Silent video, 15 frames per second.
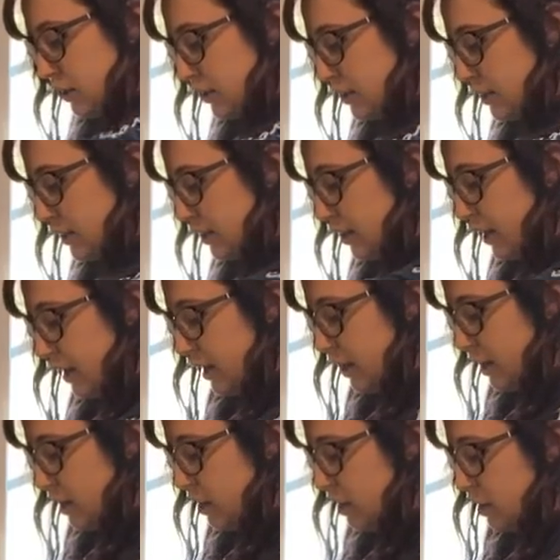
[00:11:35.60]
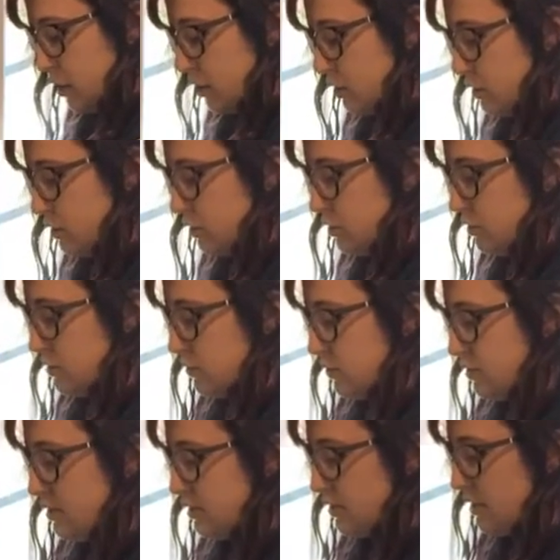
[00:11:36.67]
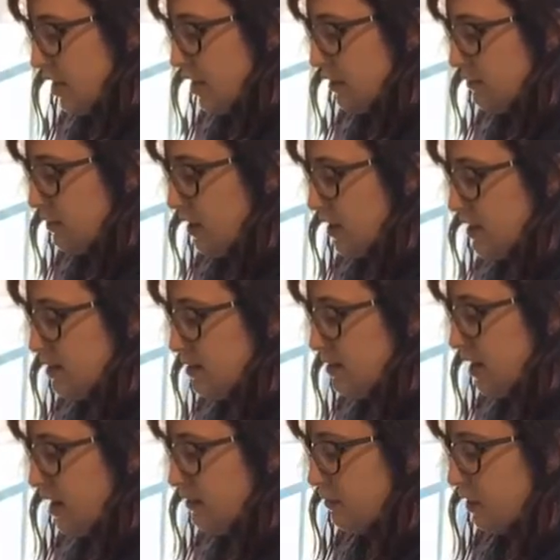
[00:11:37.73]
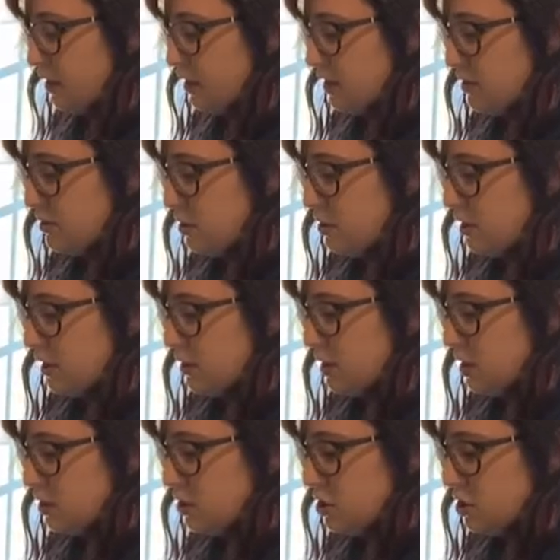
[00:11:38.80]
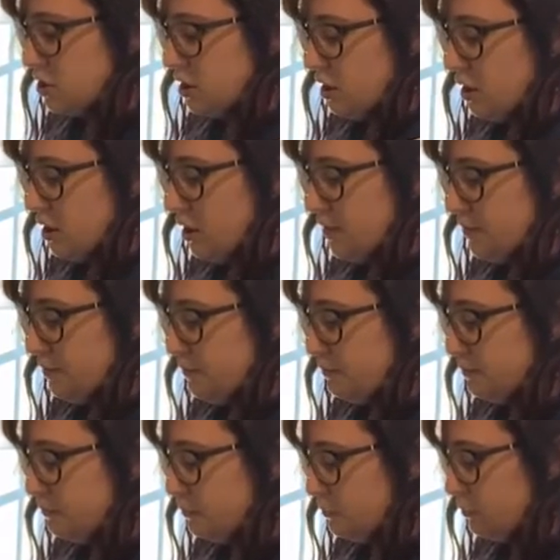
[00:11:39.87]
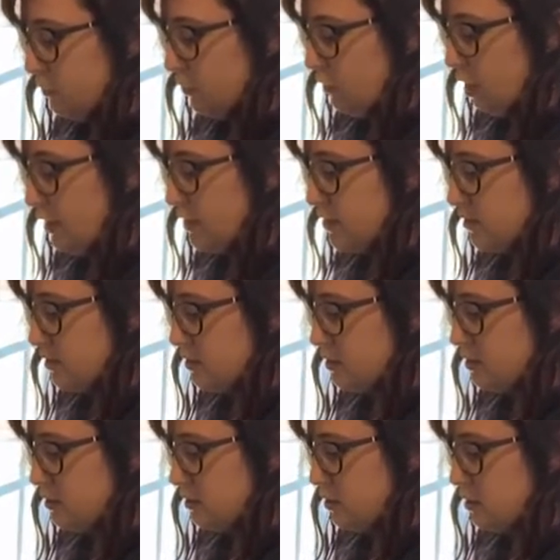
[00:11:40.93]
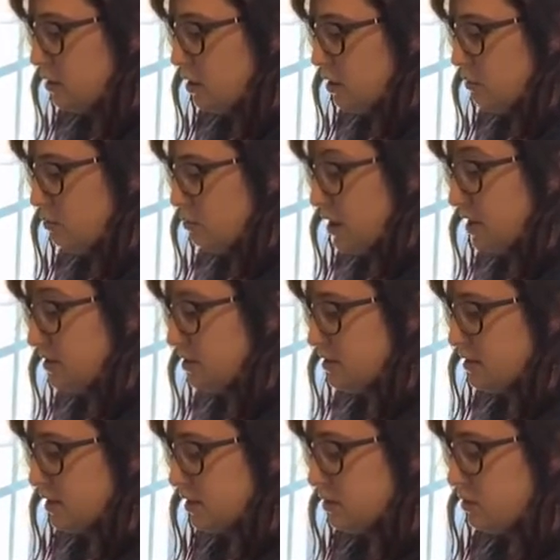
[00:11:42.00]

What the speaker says: in the air, so this is kind of nice to have like a nice hearty lunch. And this makes 6